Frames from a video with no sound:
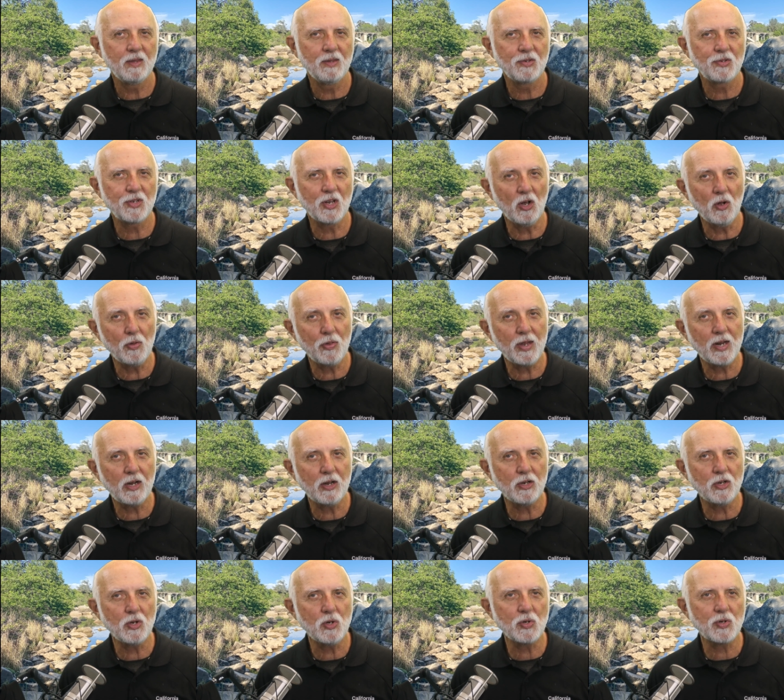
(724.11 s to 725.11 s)
So they
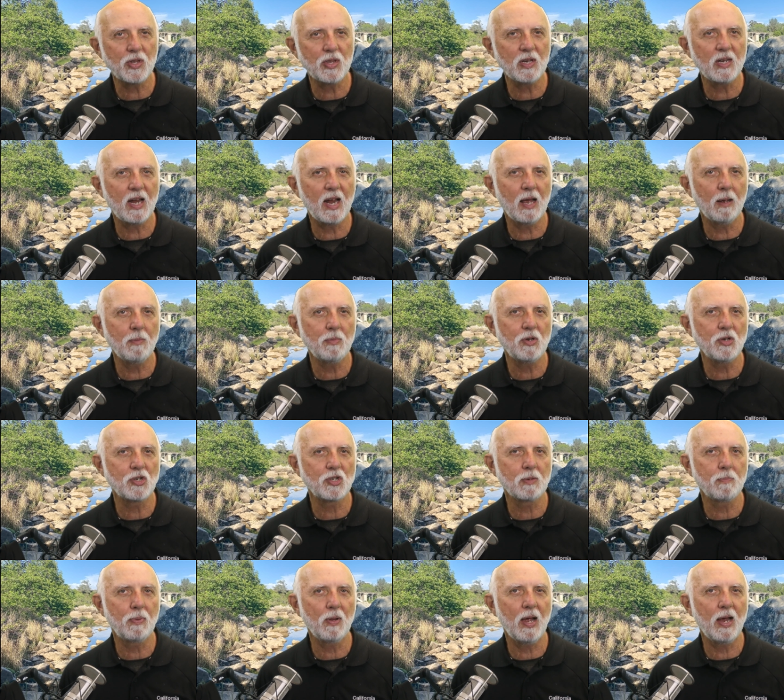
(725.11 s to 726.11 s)
could use the dam to
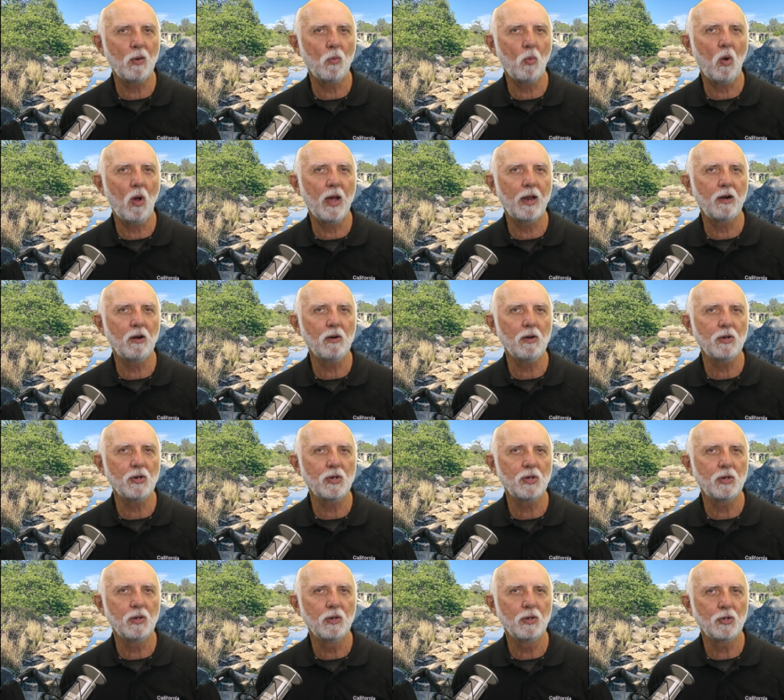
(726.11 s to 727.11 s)
supply water
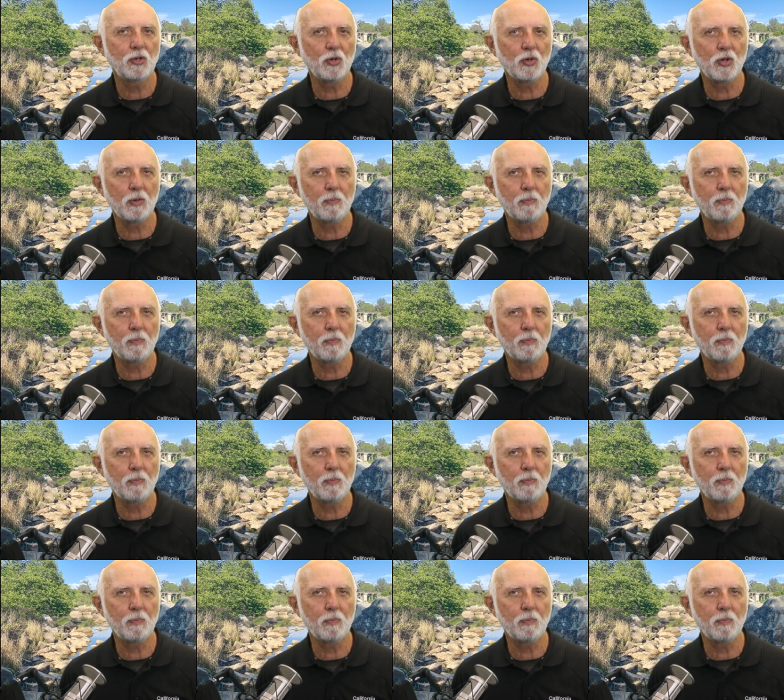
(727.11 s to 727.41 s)
to the